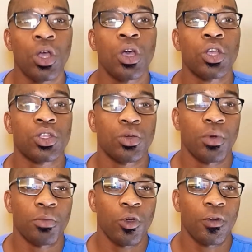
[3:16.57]
to
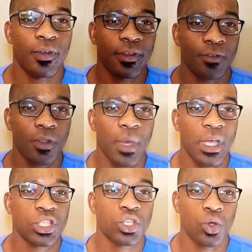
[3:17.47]
remove
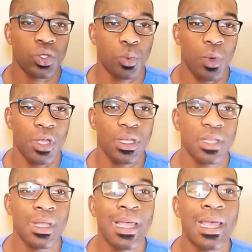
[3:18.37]
inflammation or swelling,
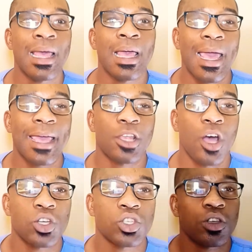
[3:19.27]
and
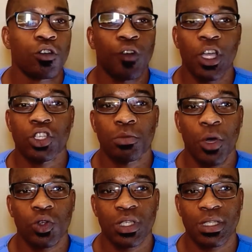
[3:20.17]
also range of
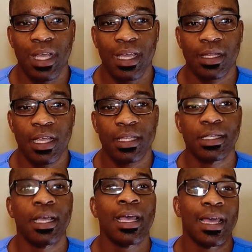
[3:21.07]
motion techniques
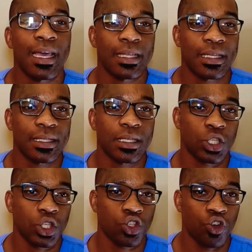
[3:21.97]
and assisted
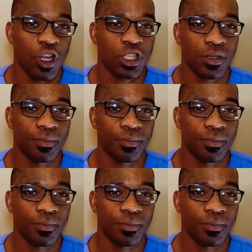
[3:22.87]
stretching.